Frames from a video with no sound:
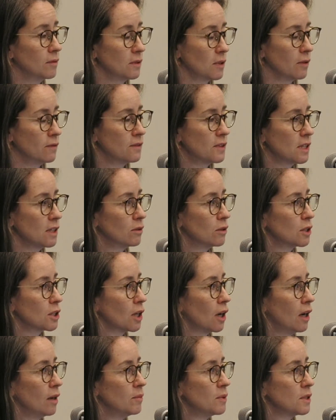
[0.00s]
of
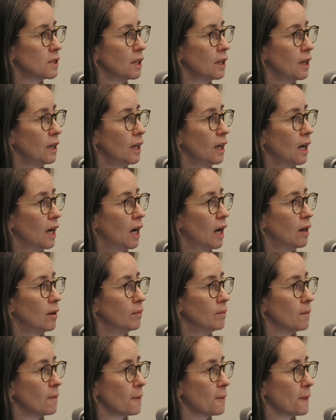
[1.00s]
serotypes,
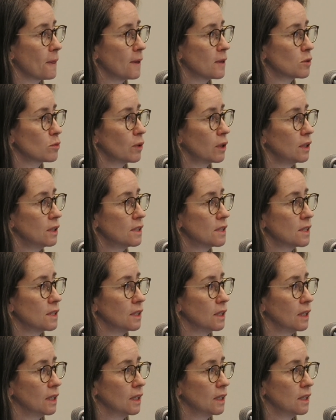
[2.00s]
as well as
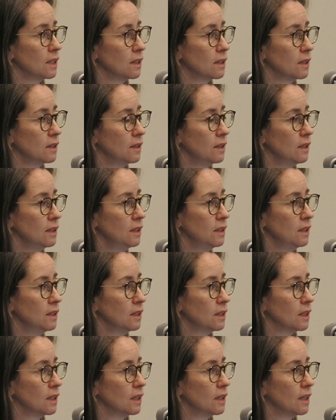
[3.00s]
the
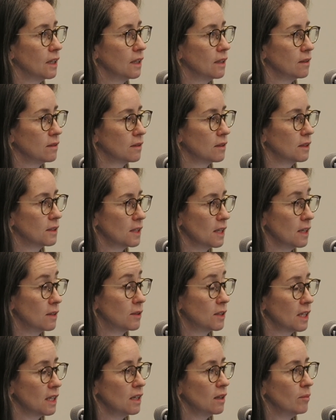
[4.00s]

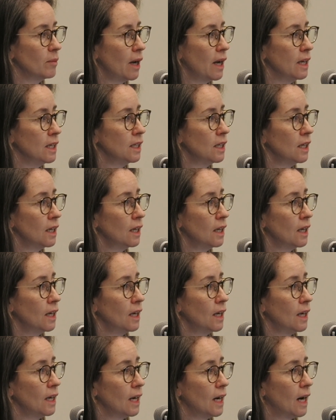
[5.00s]
TMA.
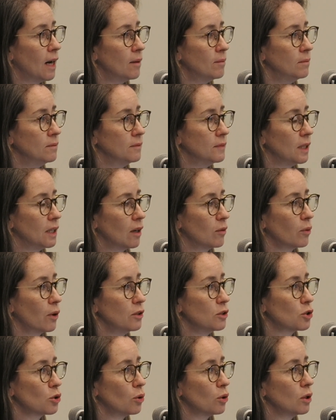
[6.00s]
I
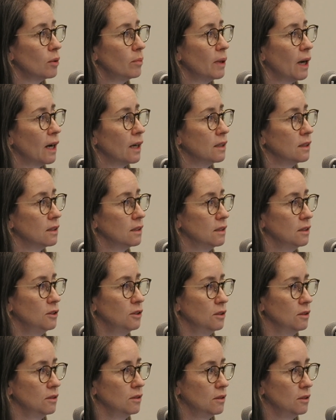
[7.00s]
won't talk about
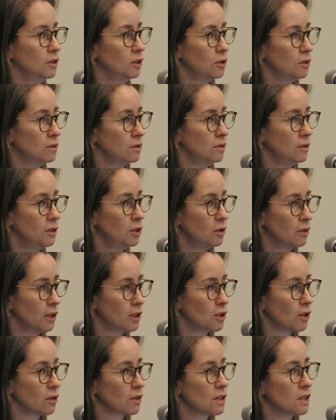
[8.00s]

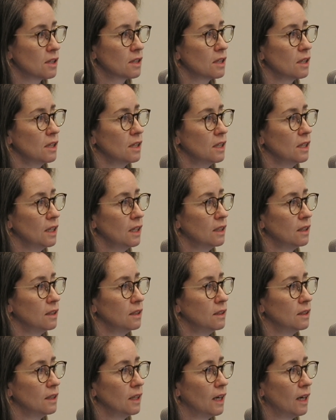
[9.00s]
neurotoxicity
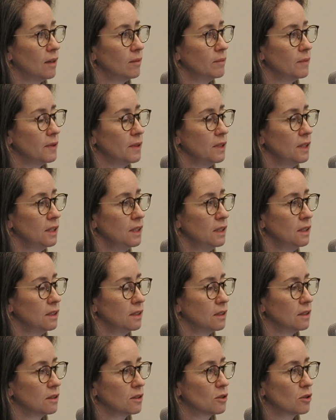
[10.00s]
in the
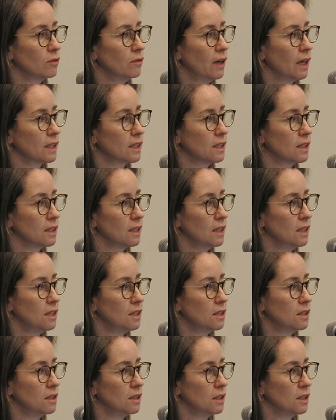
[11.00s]
direct
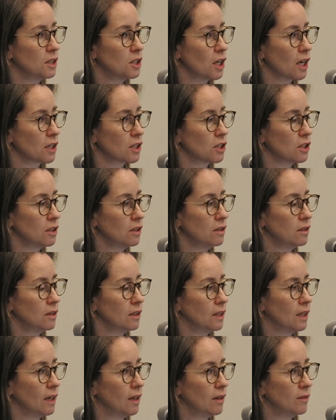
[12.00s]
injection
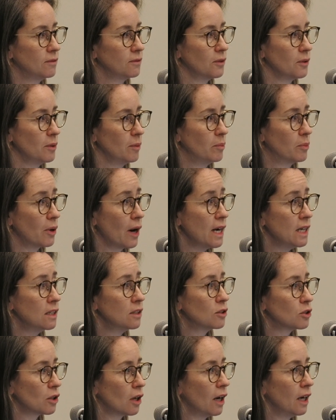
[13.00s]
for the brain
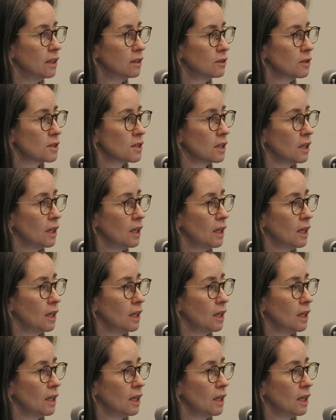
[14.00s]
trials,